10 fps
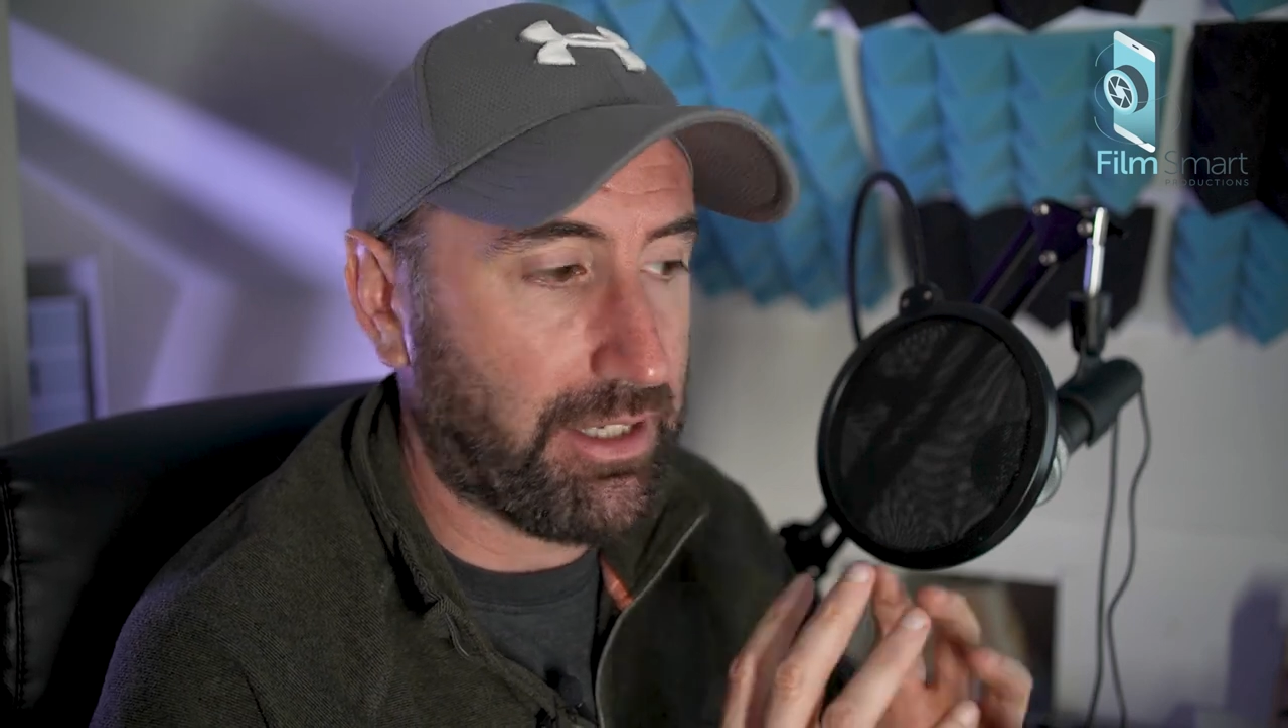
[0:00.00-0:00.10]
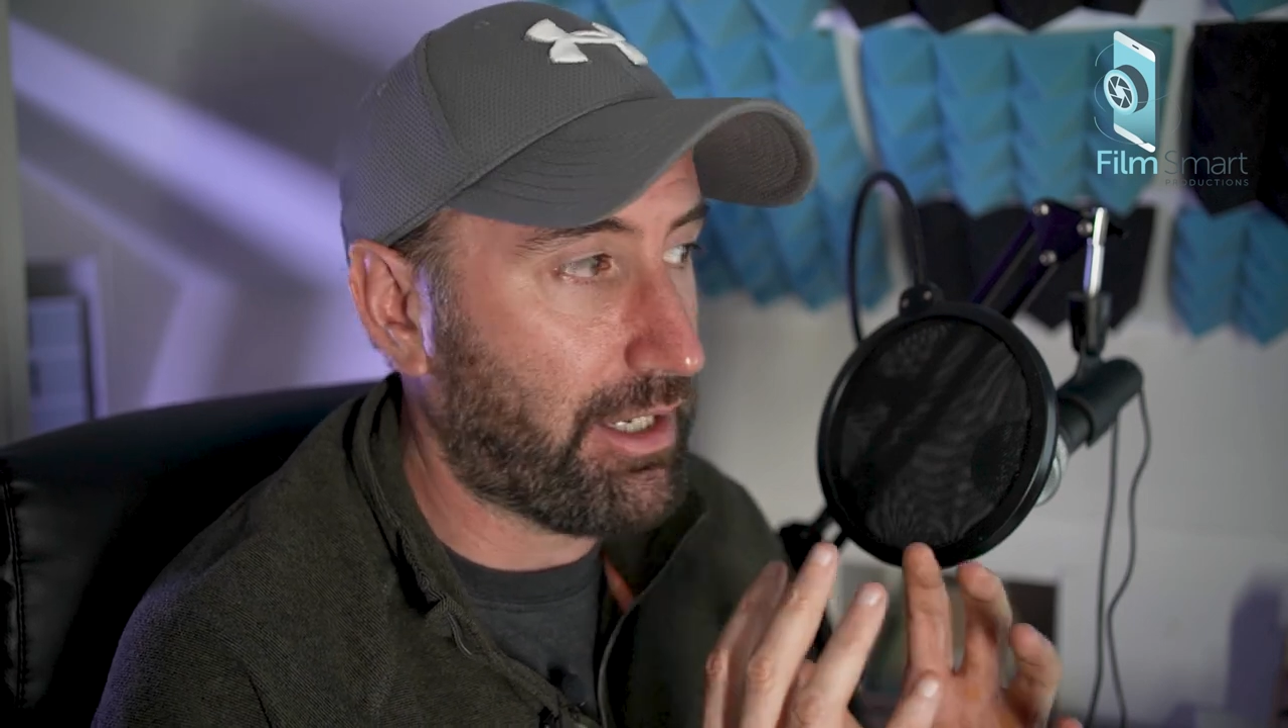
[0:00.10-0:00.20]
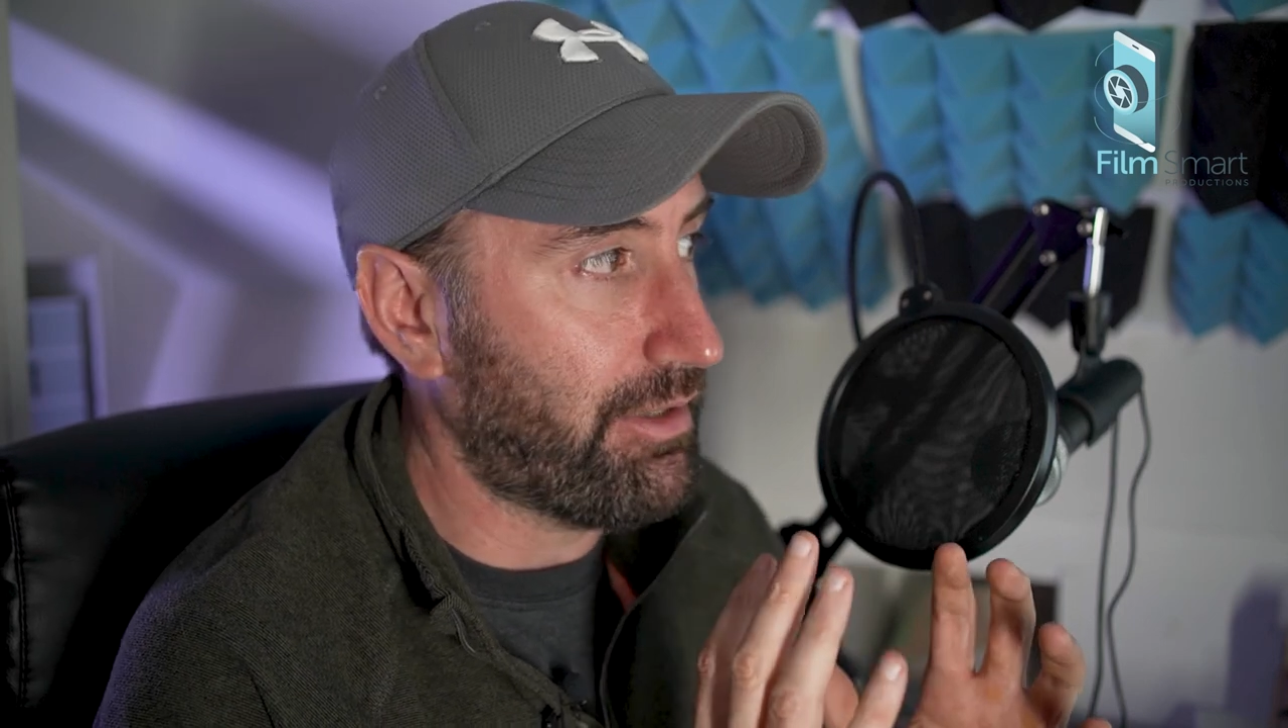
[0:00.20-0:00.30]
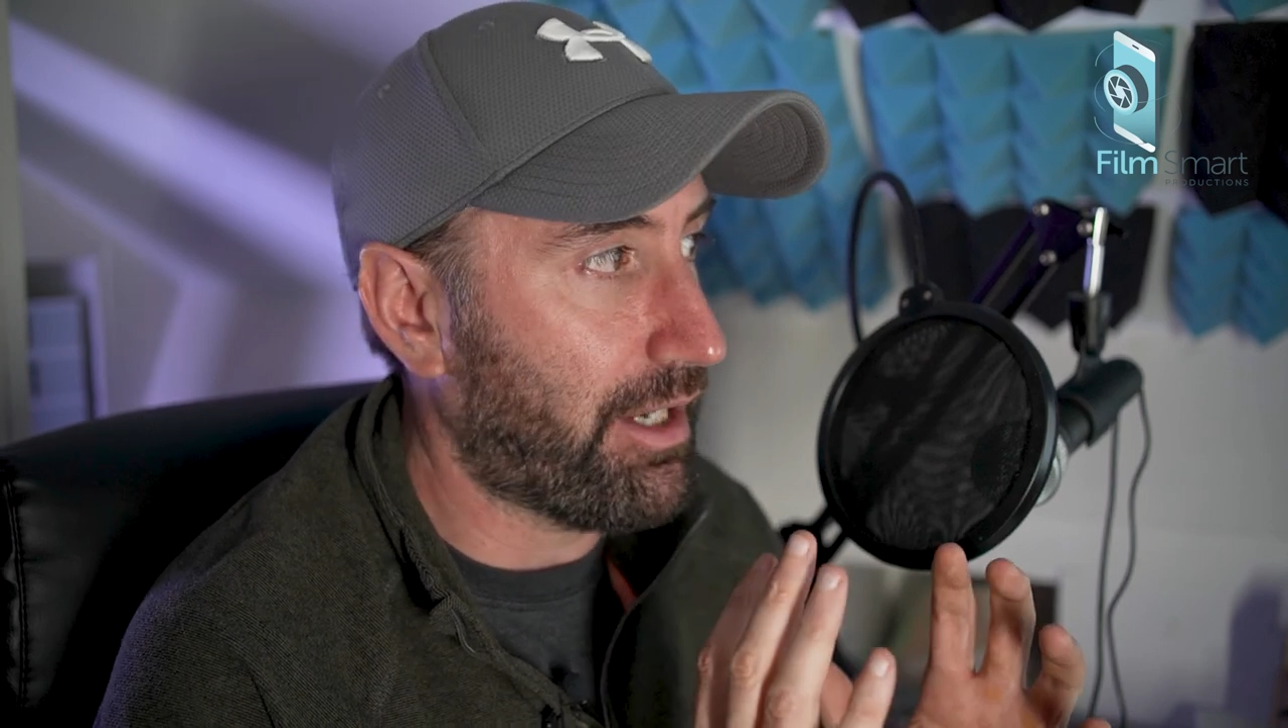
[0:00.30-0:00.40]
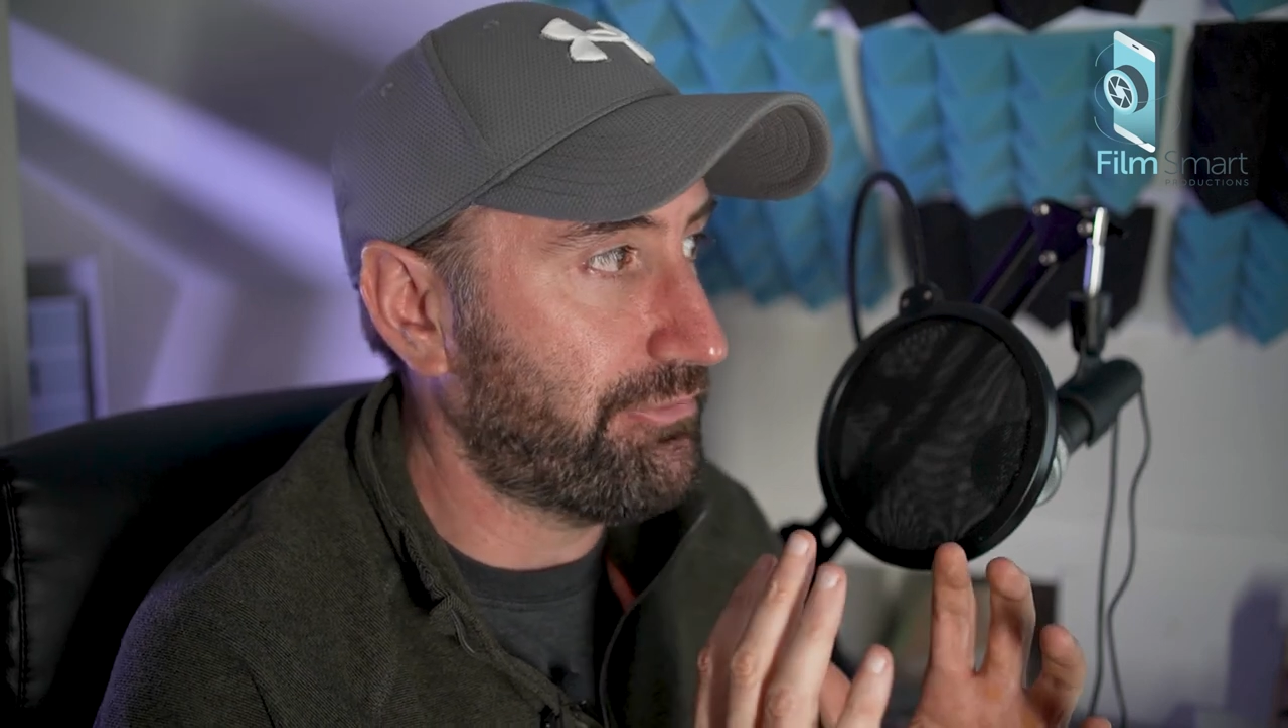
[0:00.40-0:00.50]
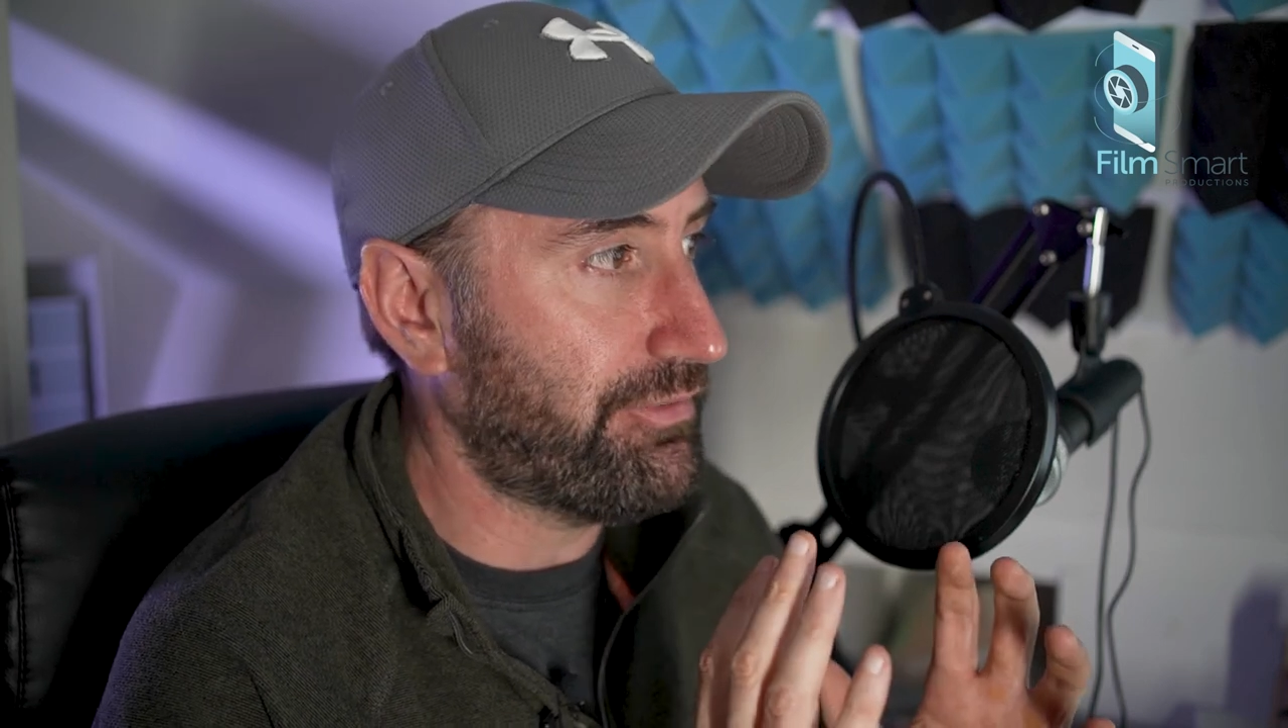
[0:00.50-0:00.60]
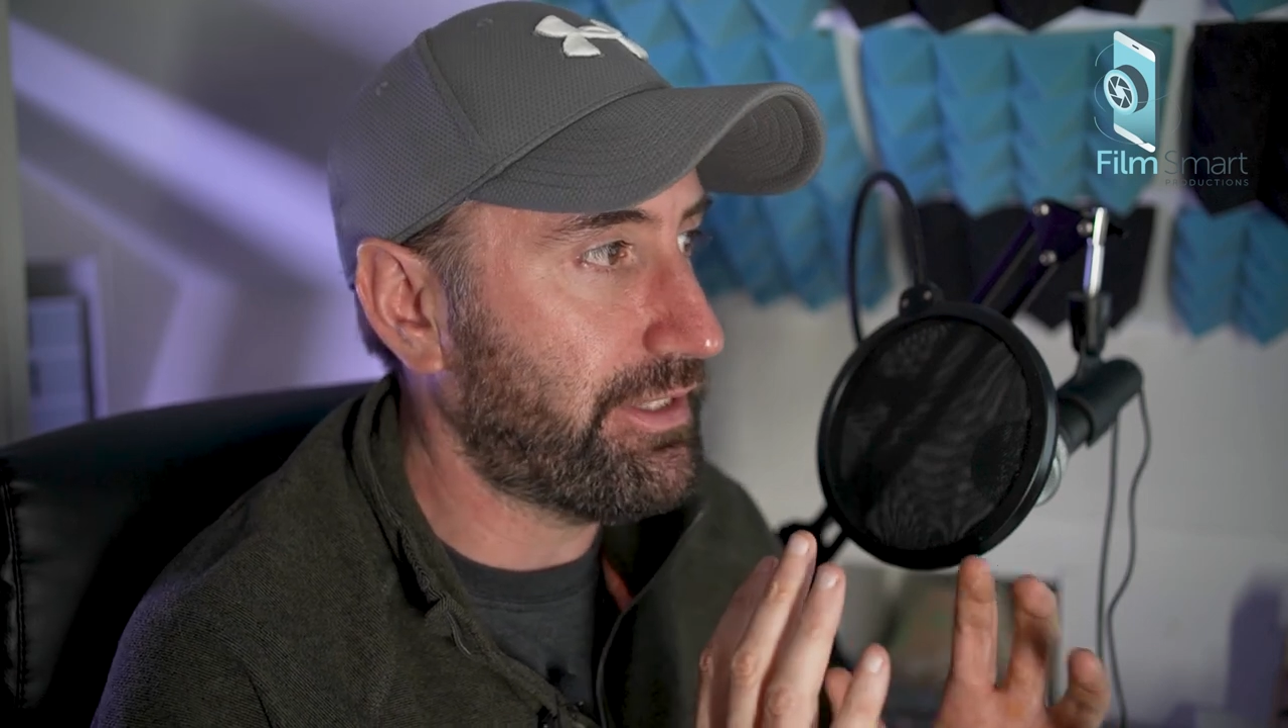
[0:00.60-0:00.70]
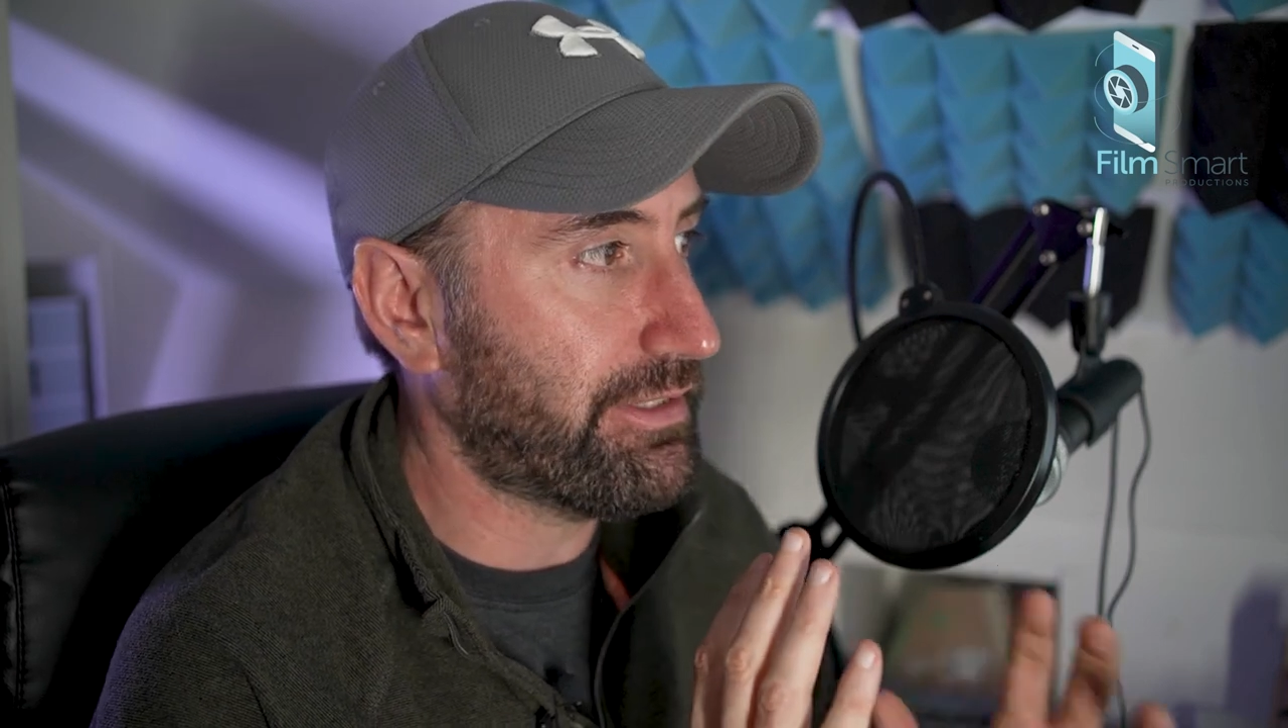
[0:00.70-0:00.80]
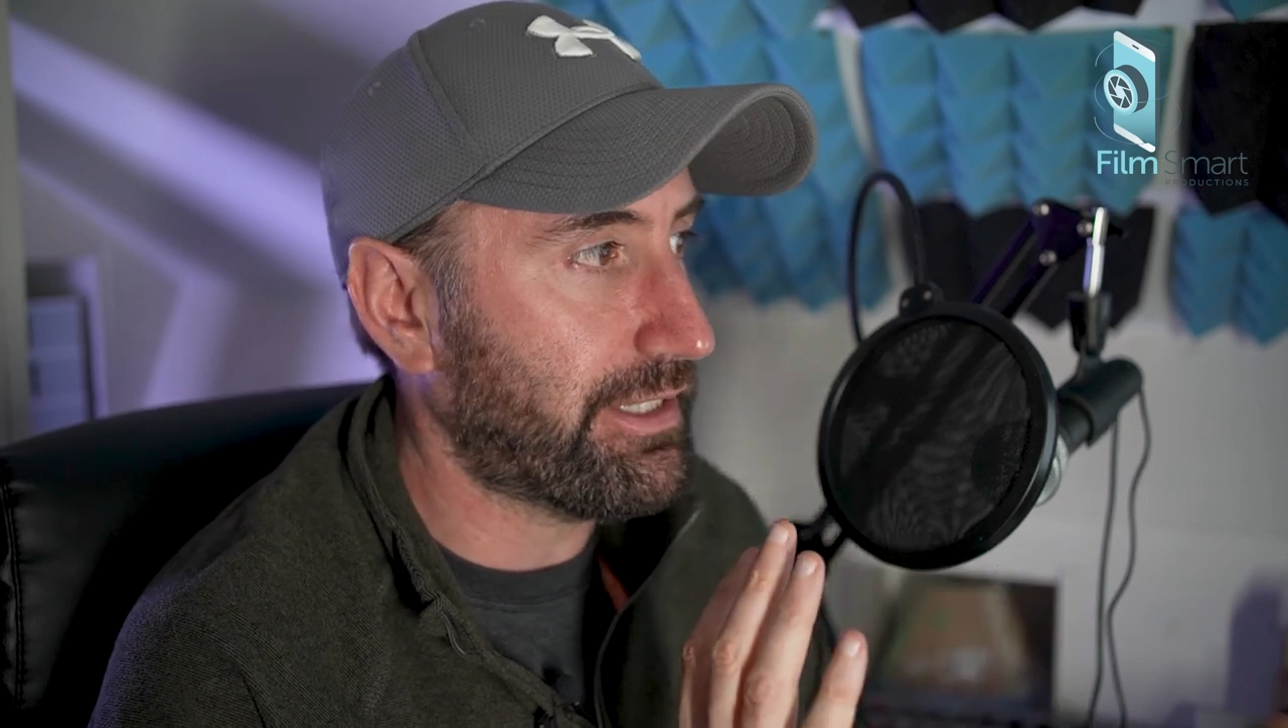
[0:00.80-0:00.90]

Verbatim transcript: I, I feel